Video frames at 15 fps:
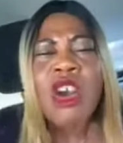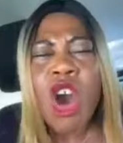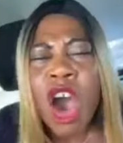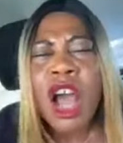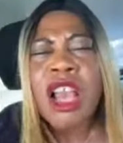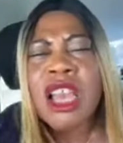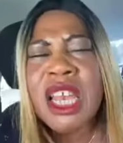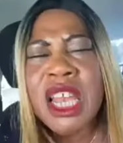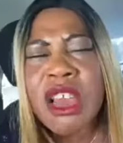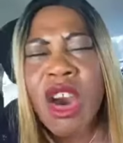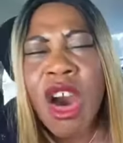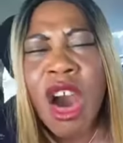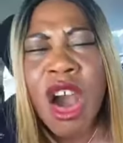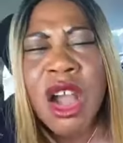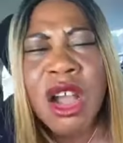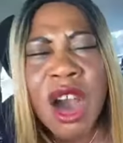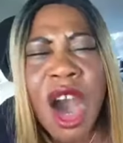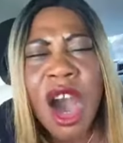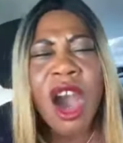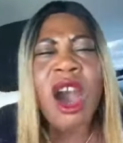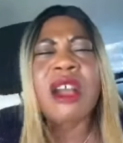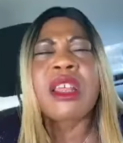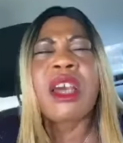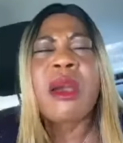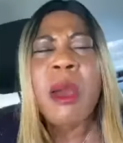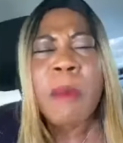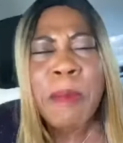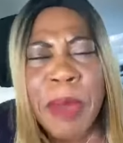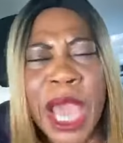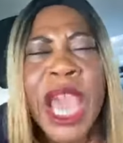only, oh God,
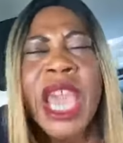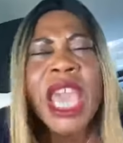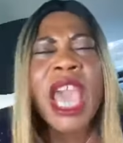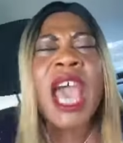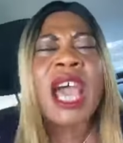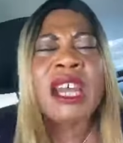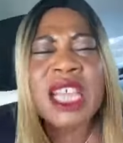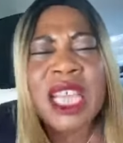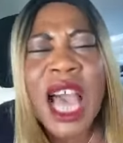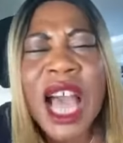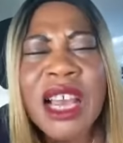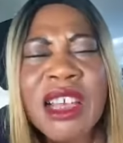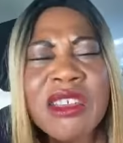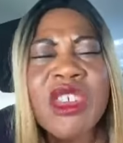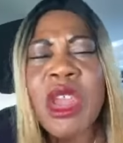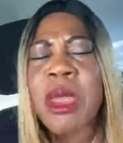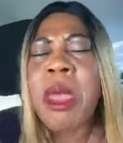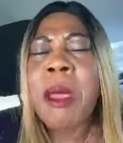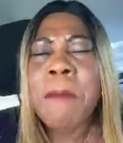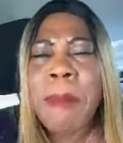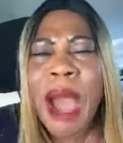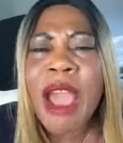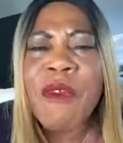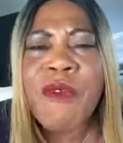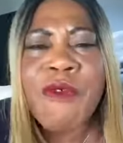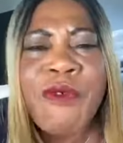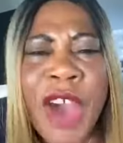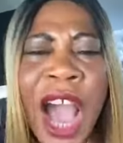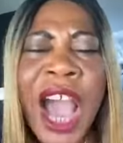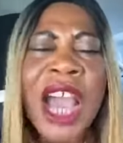be a reality by
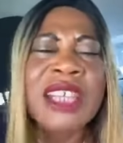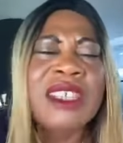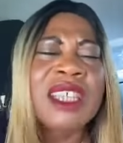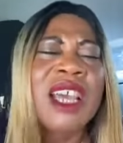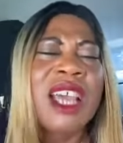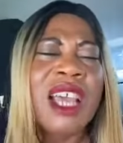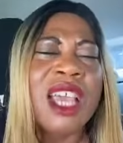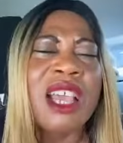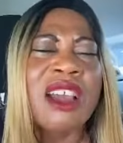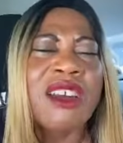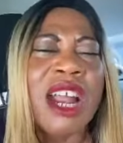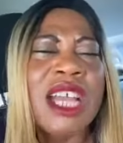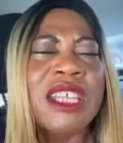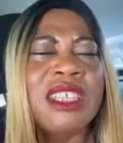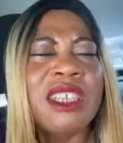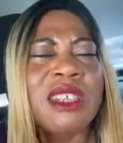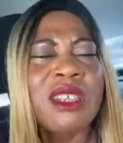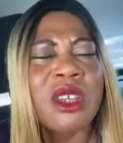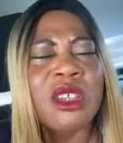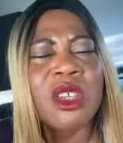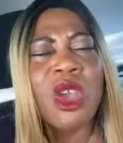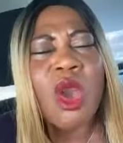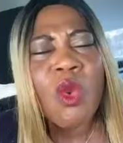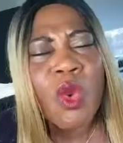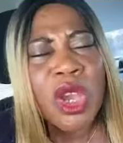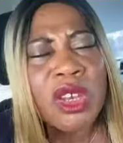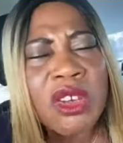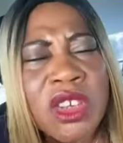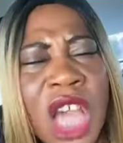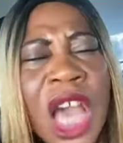faith in Christ Jesus.
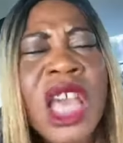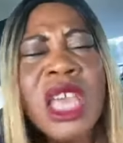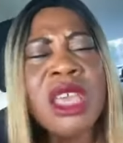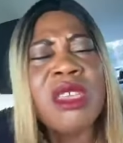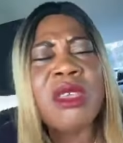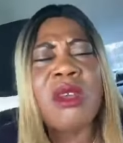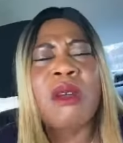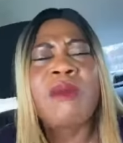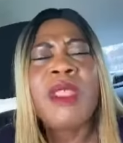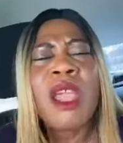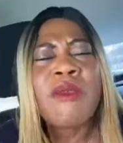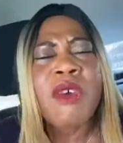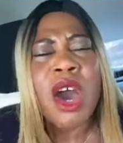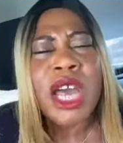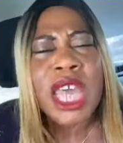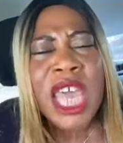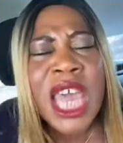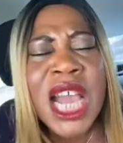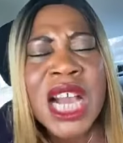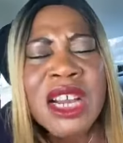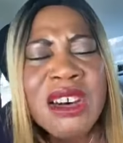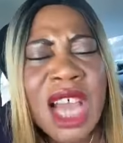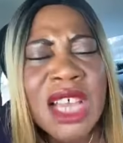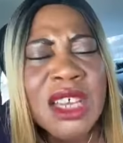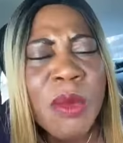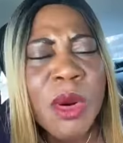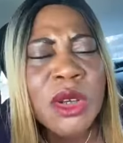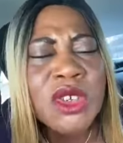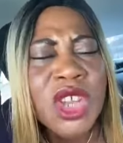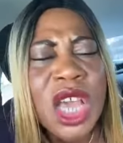We thank you for
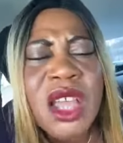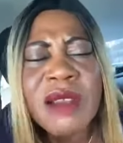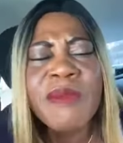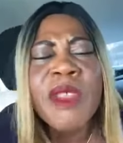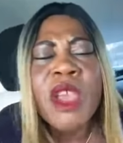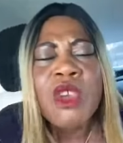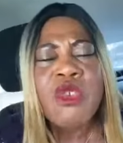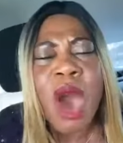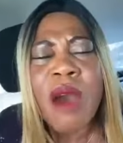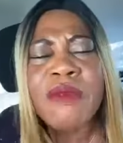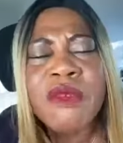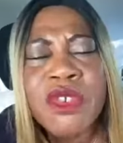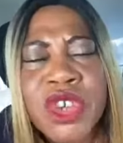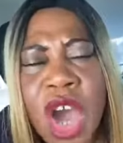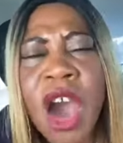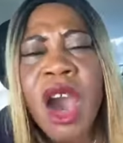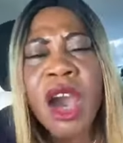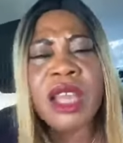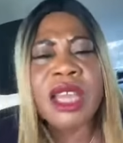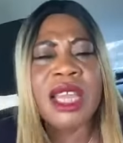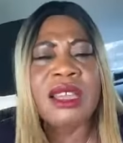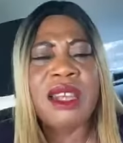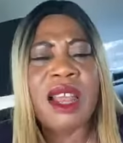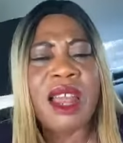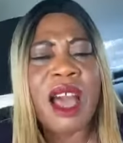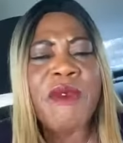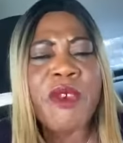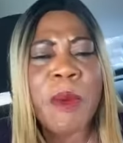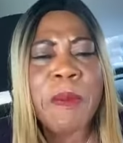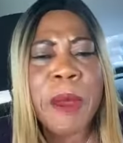incredible thing you have done in the
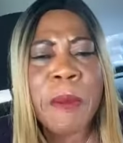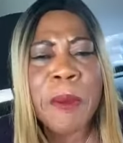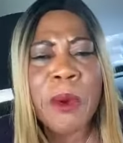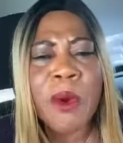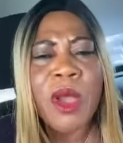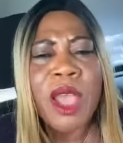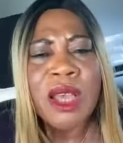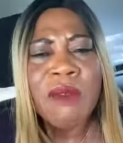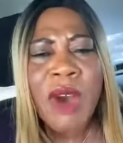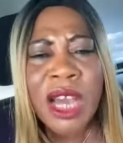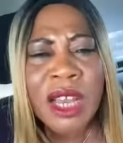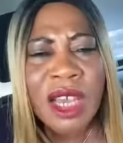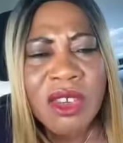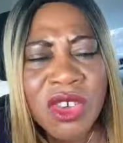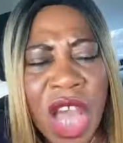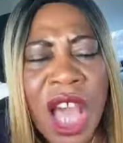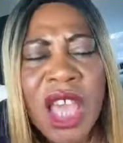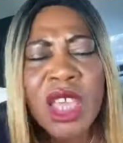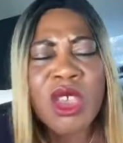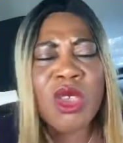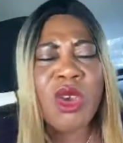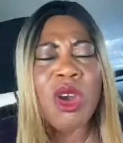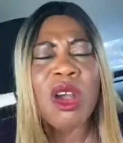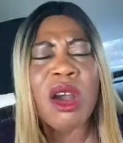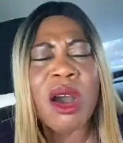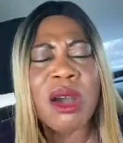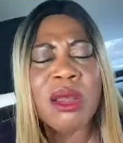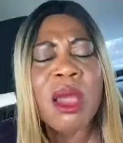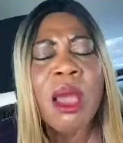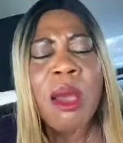life of people. Father, thank you,
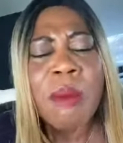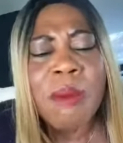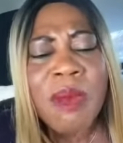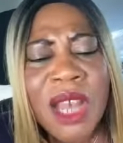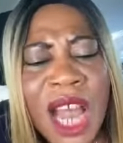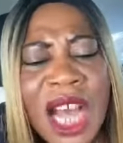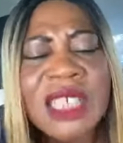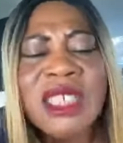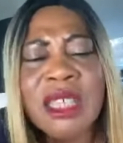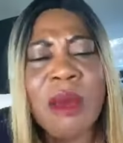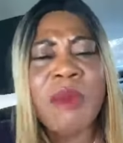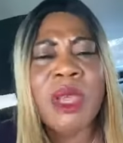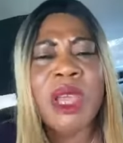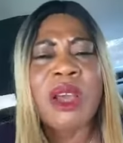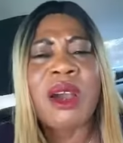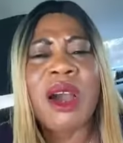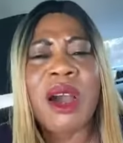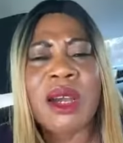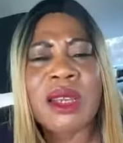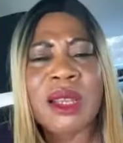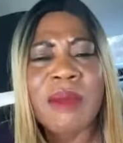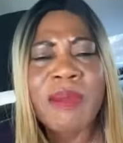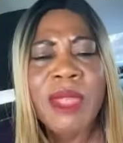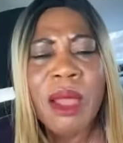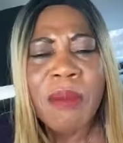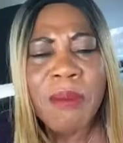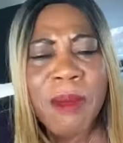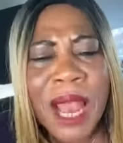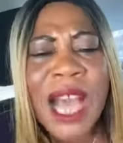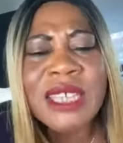God. Blessed be God.
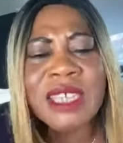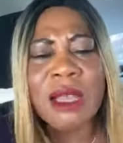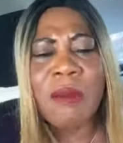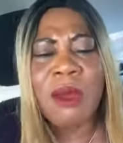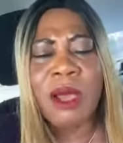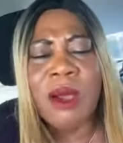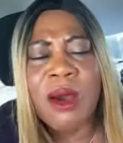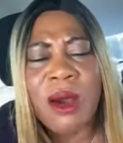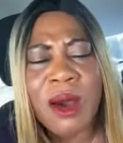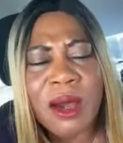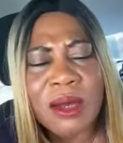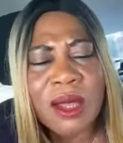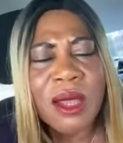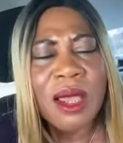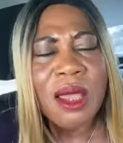Blessed be God.